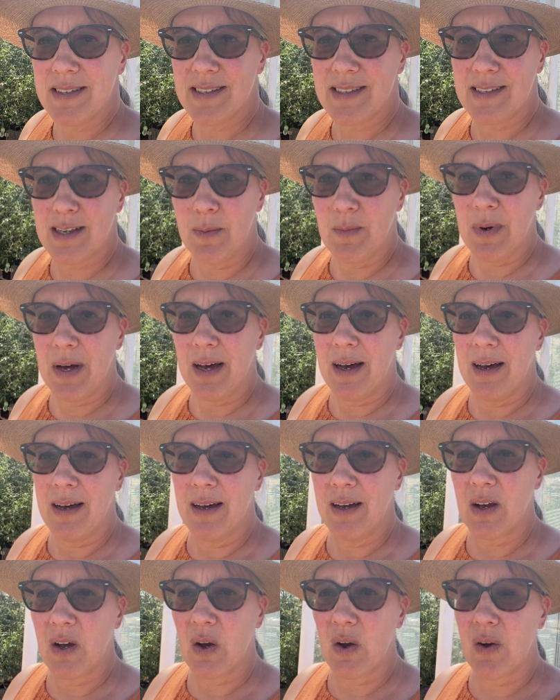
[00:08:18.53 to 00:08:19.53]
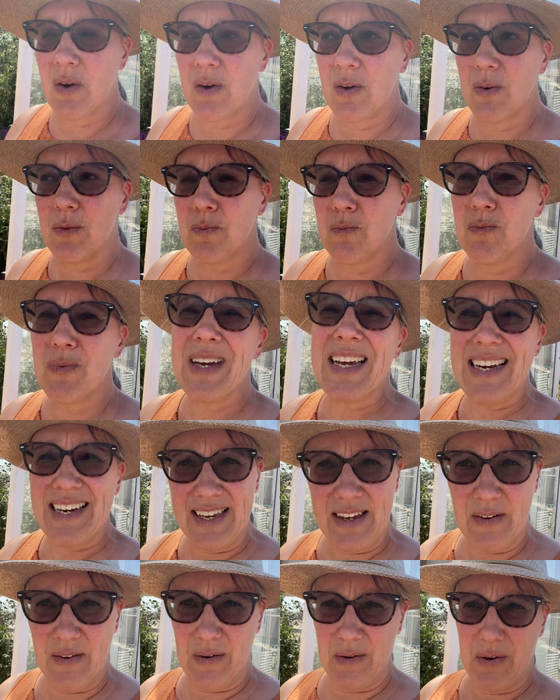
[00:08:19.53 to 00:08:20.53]
summer really
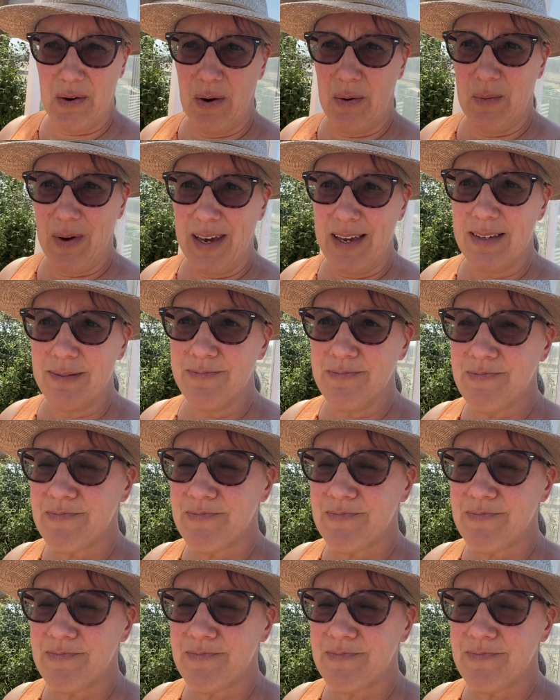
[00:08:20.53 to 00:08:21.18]
got going,